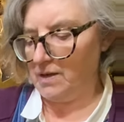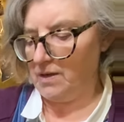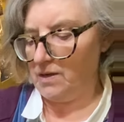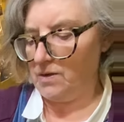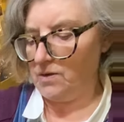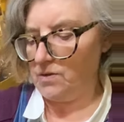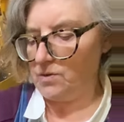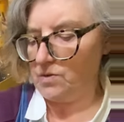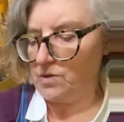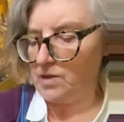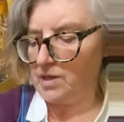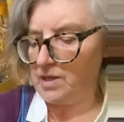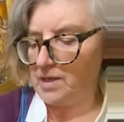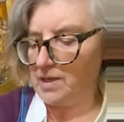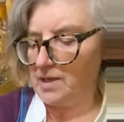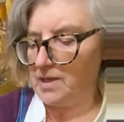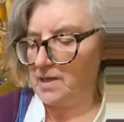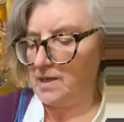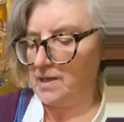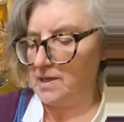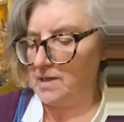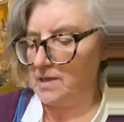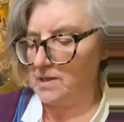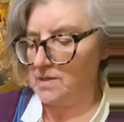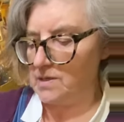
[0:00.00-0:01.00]

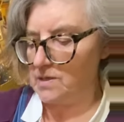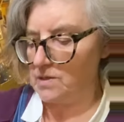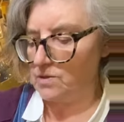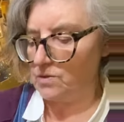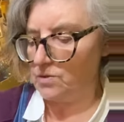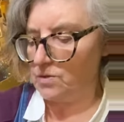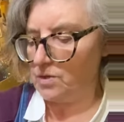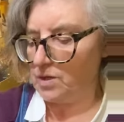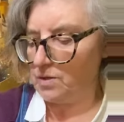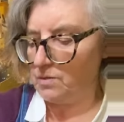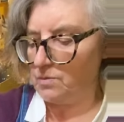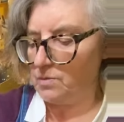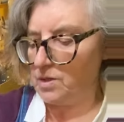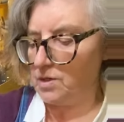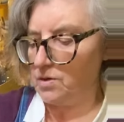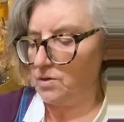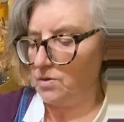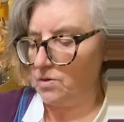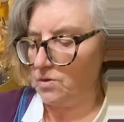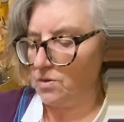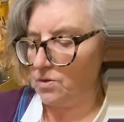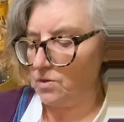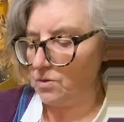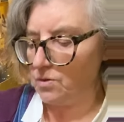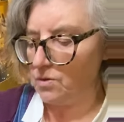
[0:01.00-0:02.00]
Okay, so here we
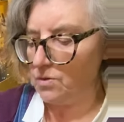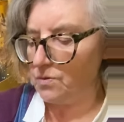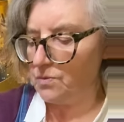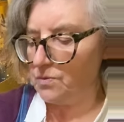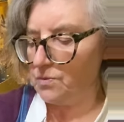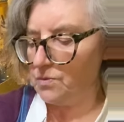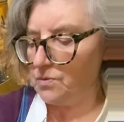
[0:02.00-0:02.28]
go.